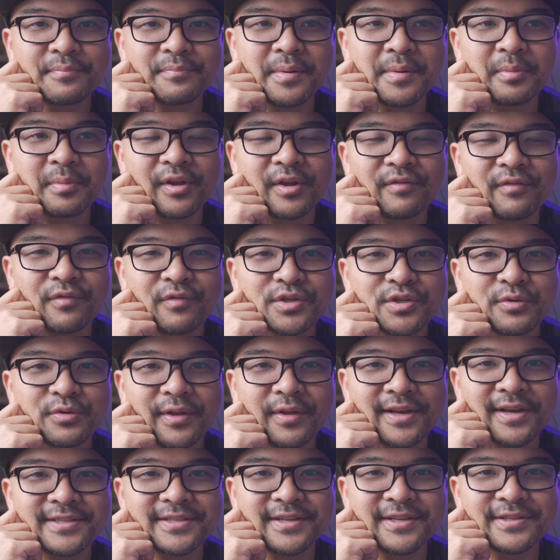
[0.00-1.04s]
people can
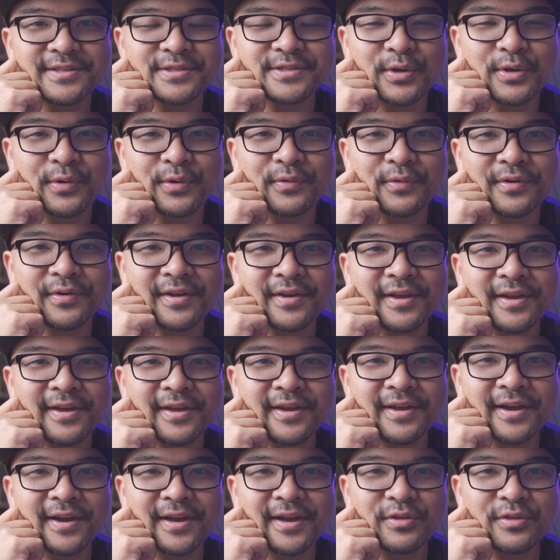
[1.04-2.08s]
visualize it. So
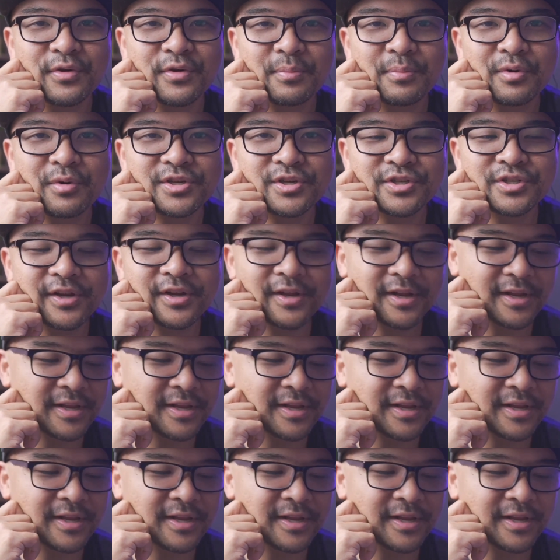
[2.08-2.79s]
mm. do hmm. appreciate it.